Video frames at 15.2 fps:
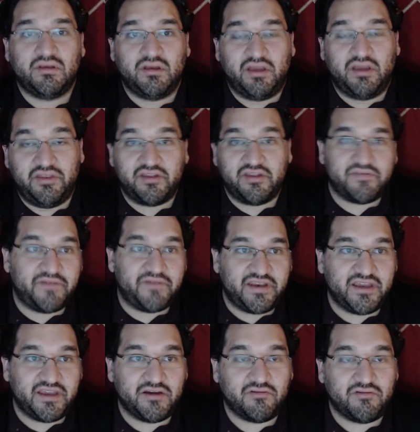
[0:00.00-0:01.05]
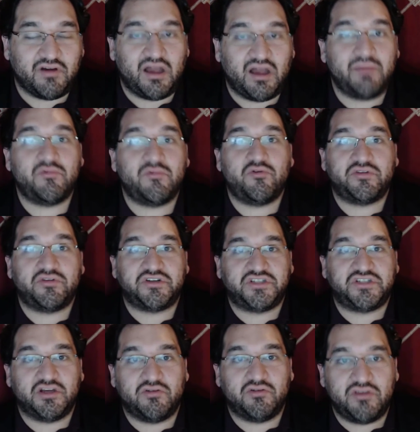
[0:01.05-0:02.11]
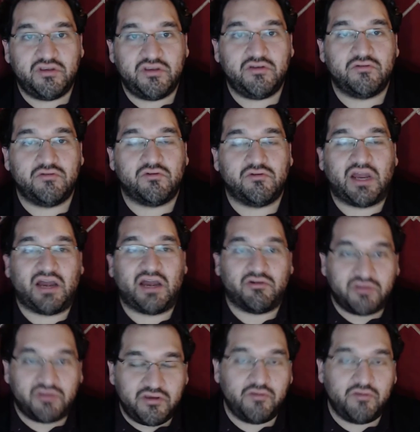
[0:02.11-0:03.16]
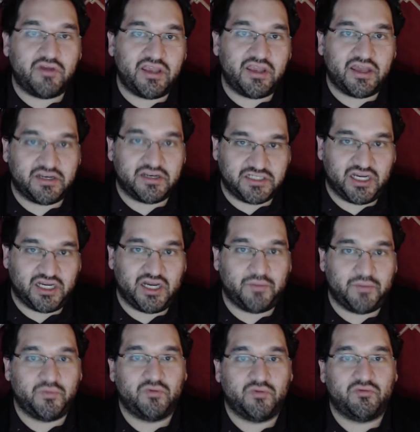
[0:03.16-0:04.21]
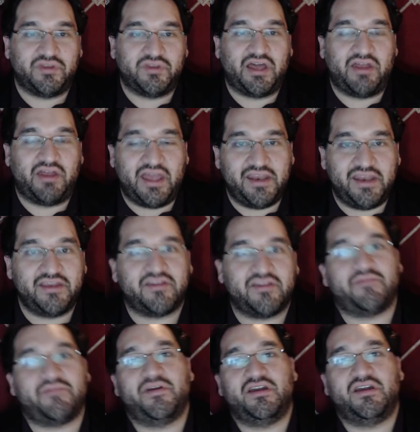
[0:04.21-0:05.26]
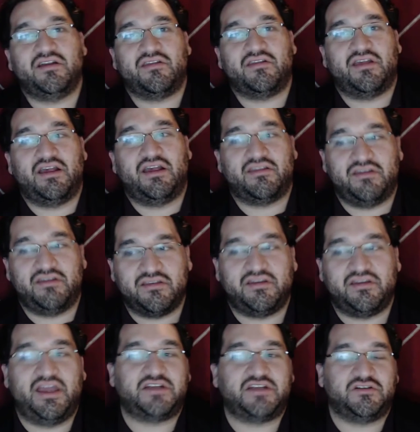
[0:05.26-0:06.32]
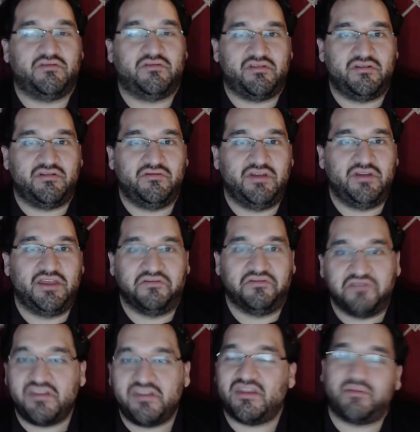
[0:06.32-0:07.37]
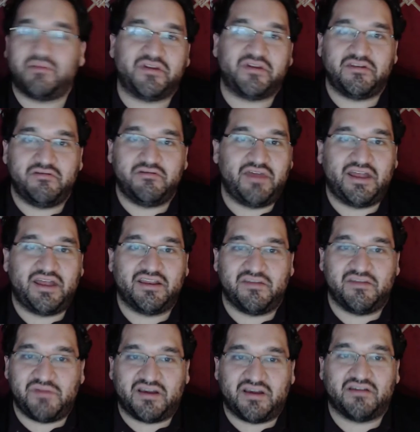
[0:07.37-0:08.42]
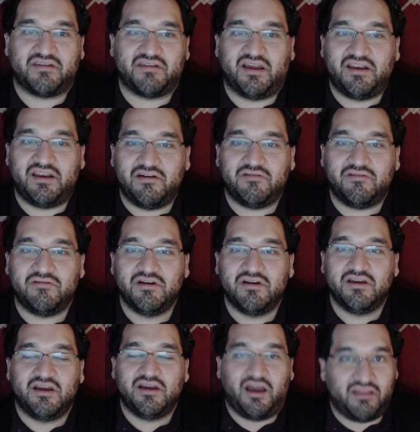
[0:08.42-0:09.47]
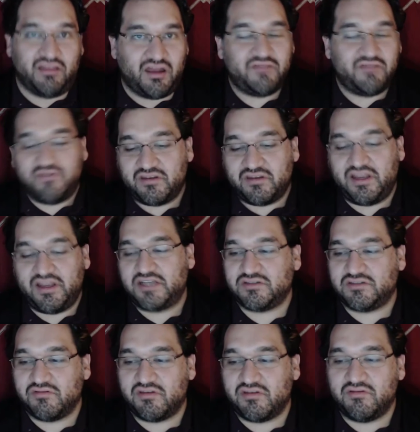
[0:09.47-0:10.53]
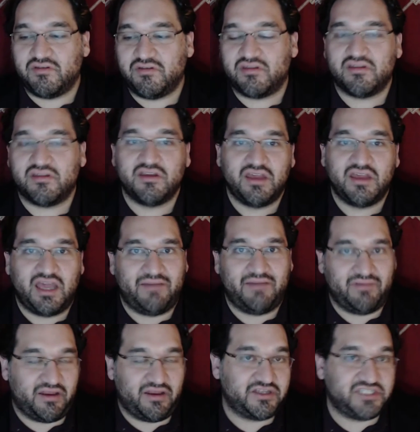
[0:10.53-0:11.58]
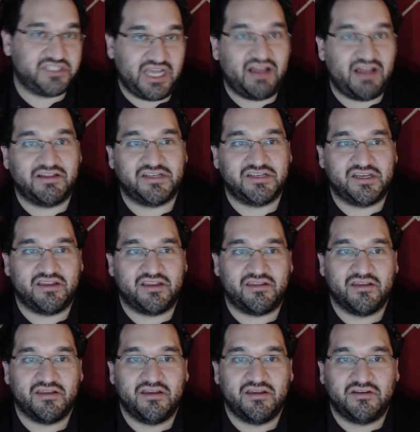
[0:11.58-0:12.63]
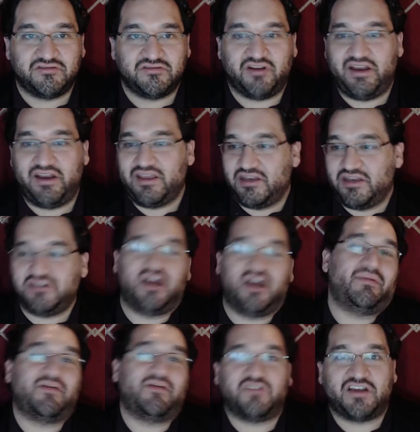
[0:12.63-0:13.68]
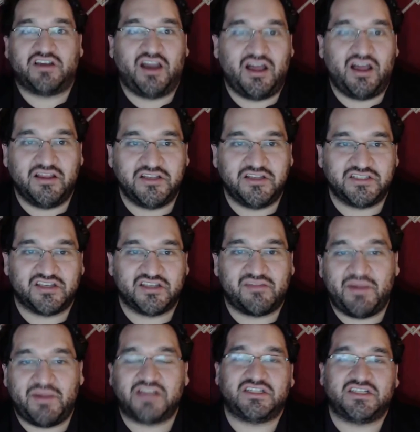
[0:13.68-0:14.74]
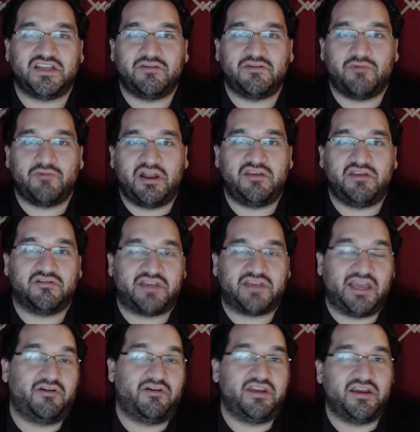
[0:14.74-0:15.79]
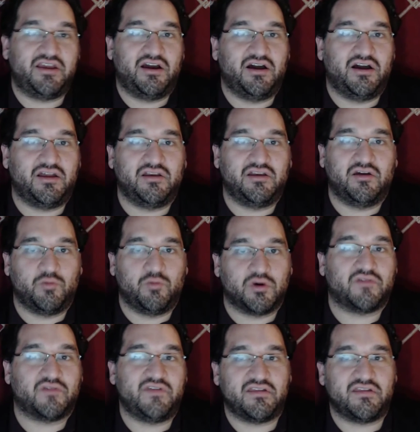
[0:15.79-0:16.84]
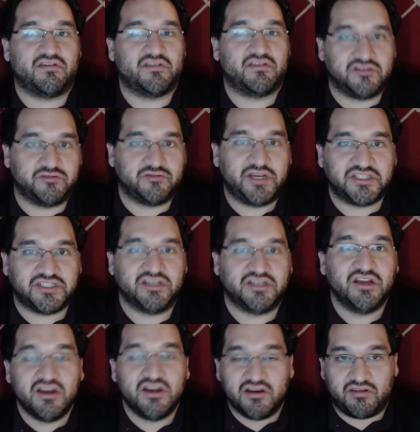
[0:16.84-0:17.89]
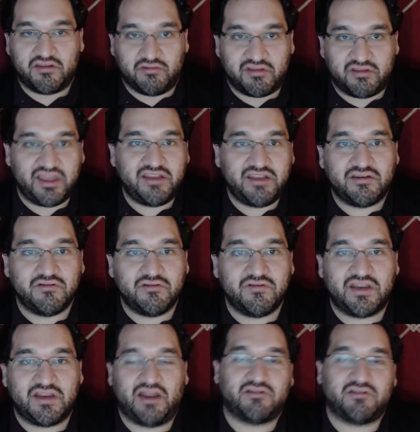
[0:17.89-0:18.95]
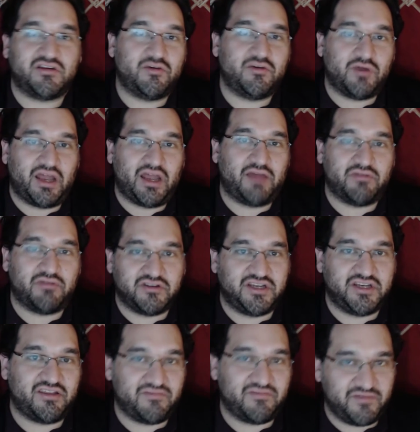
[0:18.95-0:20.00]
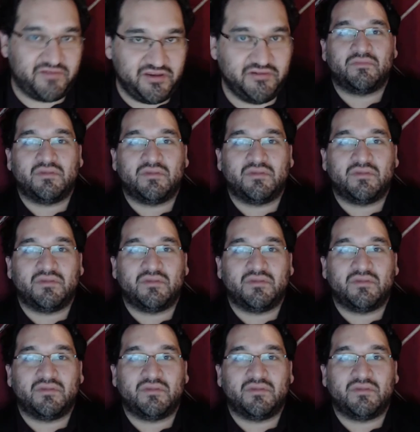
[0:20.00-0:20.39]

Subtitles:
In this video, I'm going to show you how you can get a job without any experience as an international student. And the reason I'm going to do that is because I know a lot of international students have a lot of challenges trying to get a job after college, especially when you're counting on a work visa situation. So stay tuned and I'll tell you what I would suggest for you.